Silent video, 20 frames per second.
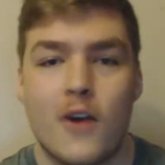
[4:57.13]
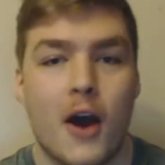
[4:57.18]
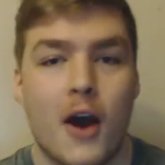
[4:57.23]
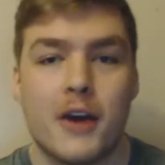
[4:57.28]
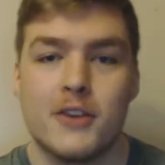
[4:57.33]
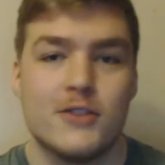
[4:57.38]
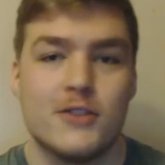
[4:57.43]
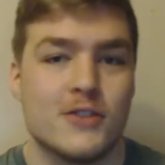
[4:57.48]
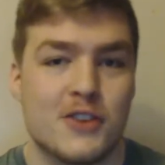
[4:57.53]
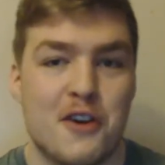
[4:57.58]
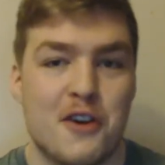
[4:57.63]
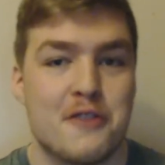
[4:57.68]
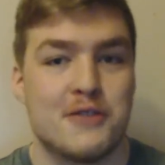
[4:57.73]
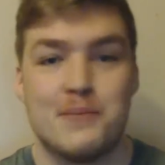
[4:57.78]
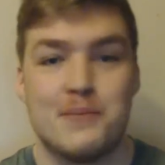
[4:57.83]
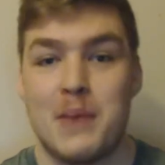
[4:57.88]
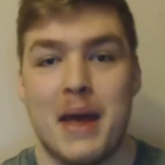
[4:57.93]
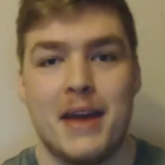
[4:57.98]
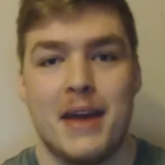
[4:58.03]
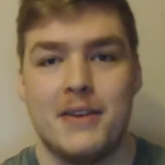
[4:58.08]
I can just go
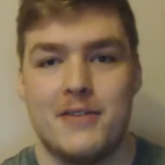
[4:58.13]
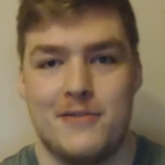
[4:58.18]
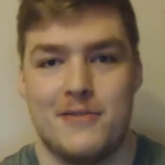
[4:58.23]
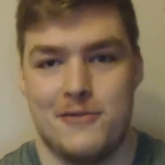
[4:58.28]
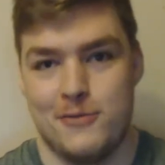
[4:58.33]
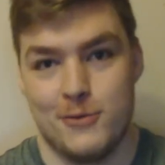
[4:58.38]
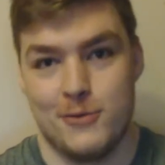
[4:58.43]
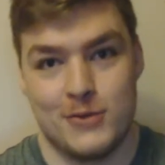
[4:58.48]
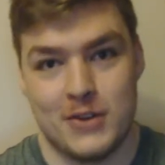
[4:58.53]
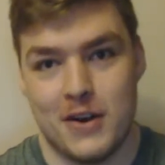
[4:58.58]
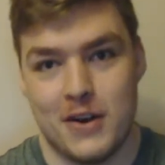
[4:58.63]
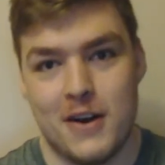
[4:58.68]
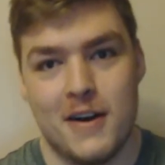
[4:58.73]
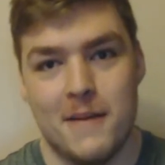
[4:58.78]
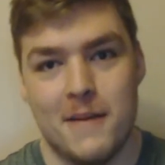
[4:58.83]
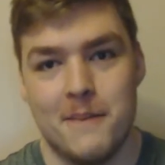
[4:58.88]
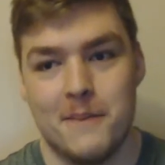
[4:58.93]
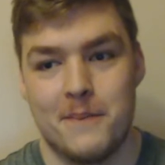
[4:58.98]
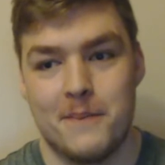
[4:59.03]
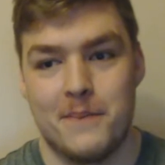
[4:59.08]
to bed normal
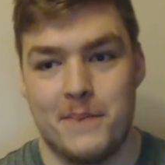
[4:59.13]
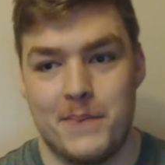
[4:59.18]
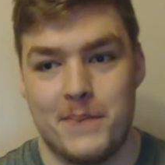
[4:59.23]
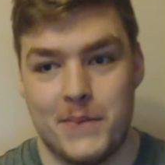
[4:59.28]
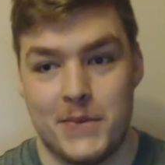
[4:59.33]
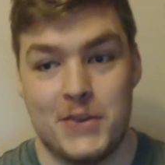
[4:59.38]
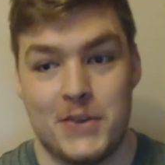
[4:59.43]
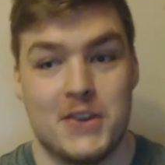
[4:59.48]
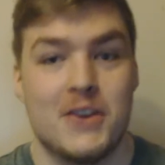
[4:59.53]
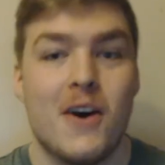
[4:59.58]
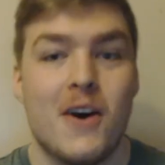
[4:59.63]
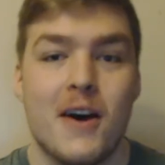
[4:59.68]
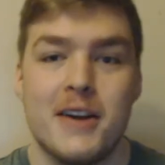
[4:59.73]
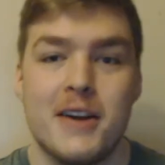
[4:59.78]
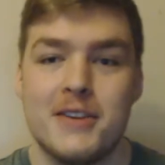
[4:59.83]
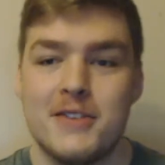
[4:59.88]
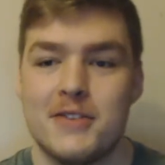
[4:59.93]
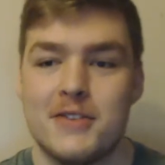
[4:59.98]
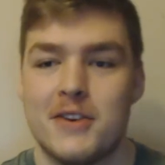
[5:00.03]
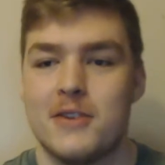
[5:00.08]
time
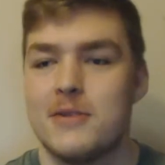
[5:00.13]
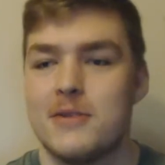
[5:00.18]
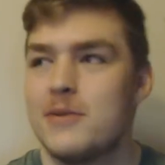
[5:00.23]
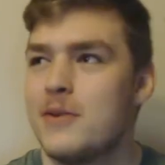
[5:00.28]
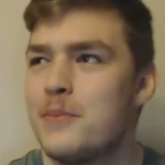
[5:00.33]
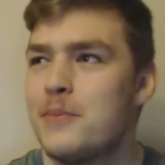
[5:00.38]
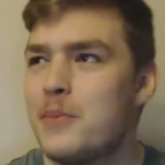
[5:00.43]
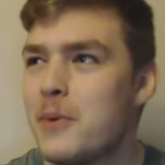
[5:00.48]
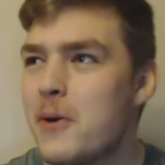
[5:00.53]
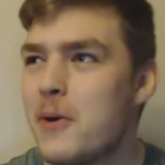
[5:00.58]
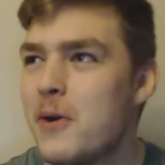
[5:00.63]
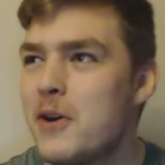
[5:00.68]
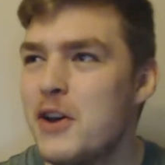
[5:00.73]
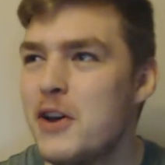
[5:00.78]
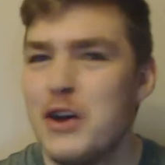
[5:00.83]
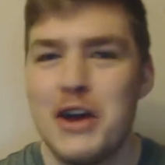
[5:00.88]
tonight you know but